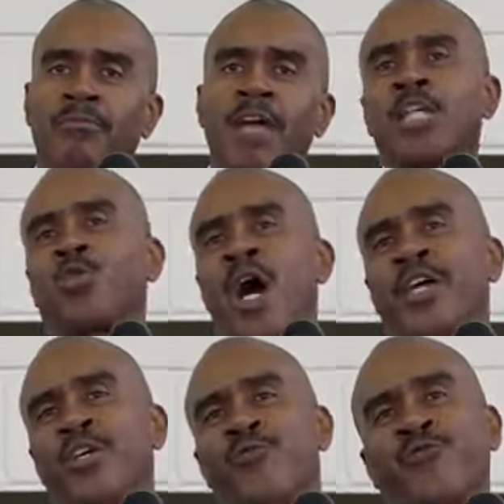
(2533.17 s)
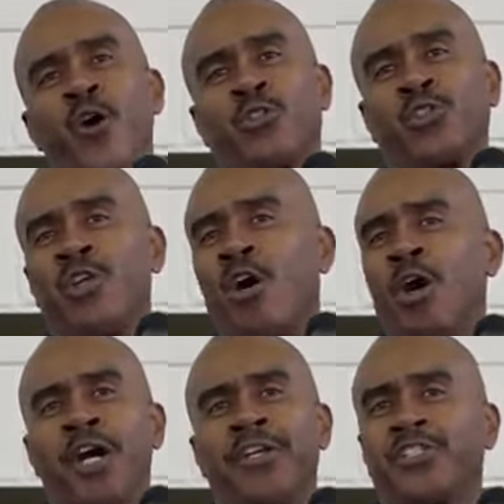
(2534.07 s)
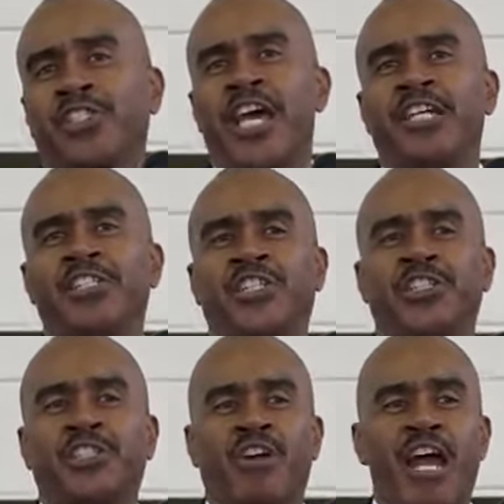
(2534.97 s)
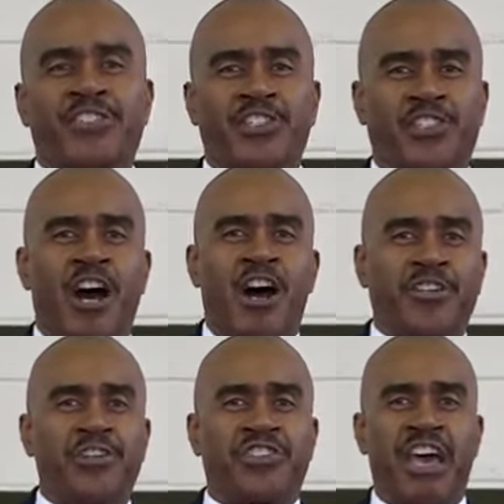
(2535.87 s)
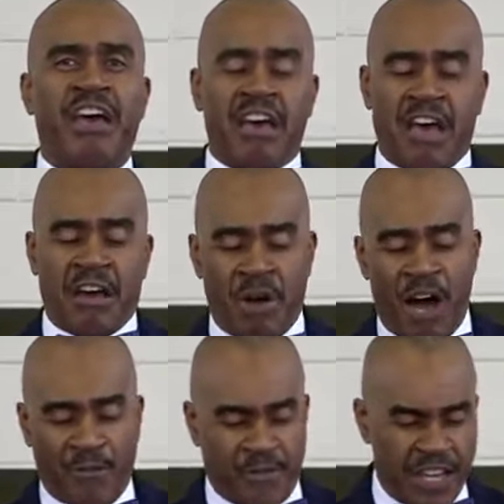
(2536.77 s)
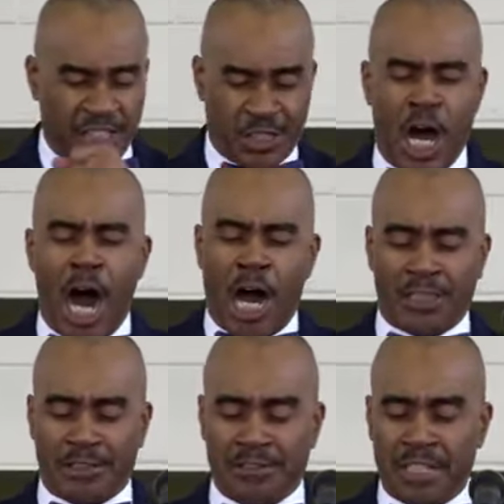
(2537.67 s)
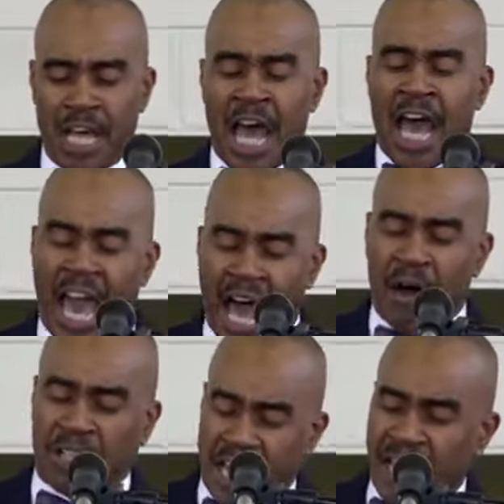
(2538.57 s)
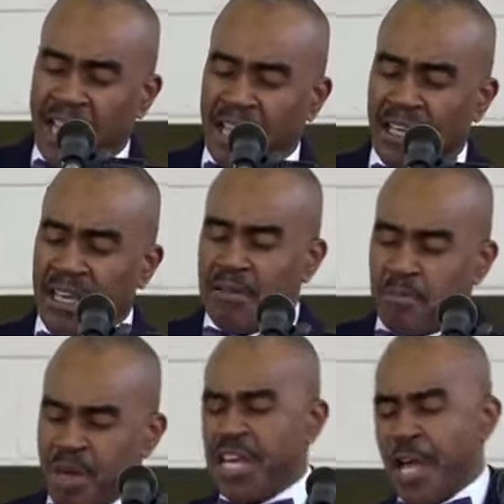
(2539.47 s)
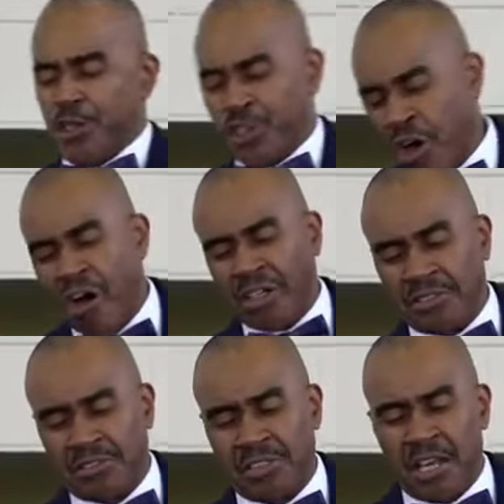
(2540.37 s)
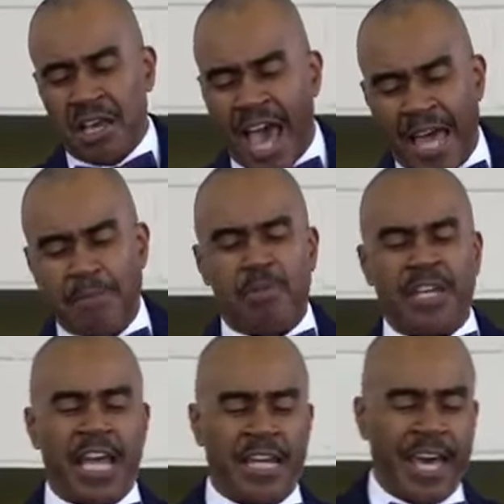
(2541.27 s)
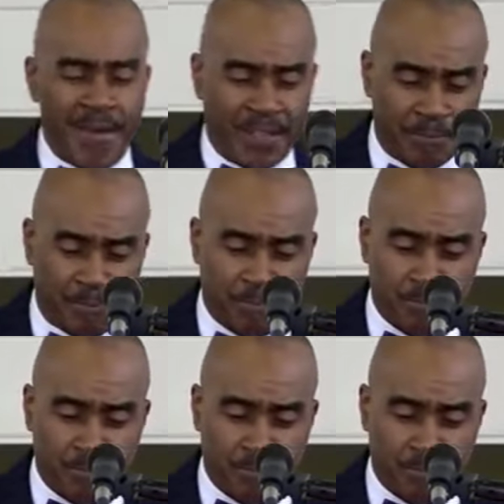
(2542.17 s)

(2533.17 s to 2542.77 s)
That's why you folks who don't understand Jesus Christ is God, you say, well, if he's God, how can he be in Jordan and be in heaven?